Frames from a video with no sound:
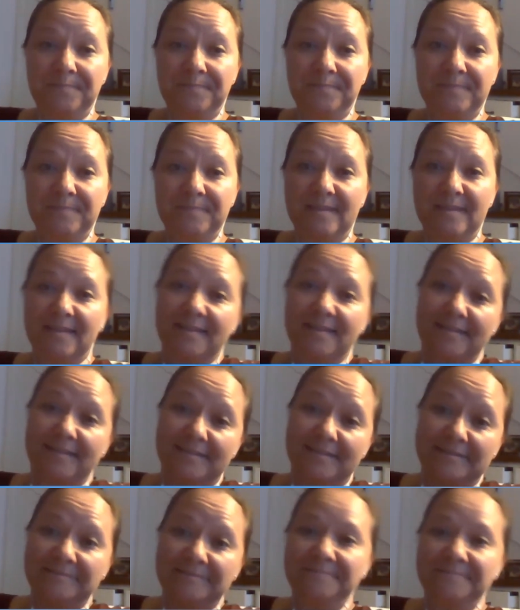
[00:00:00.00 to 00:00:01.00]

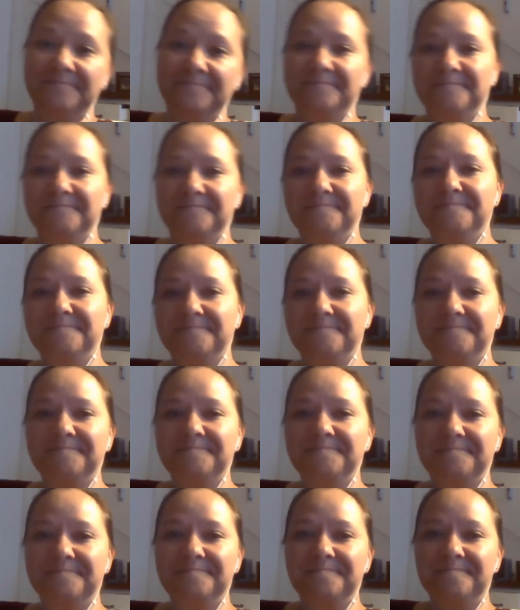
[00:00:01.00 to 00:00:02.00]

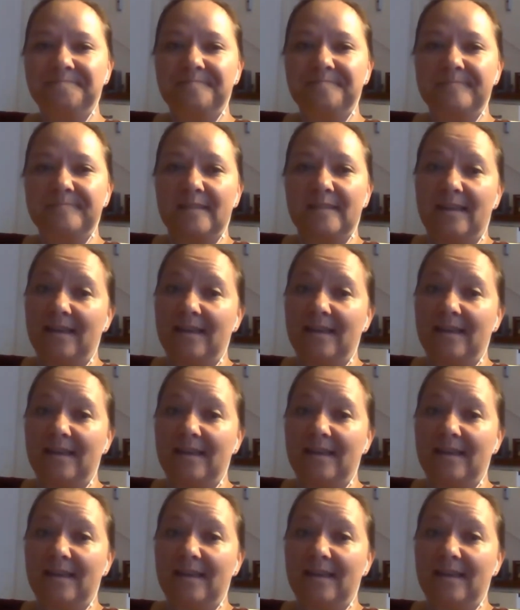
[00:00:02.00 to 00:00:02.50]
No one is speaking in this clip.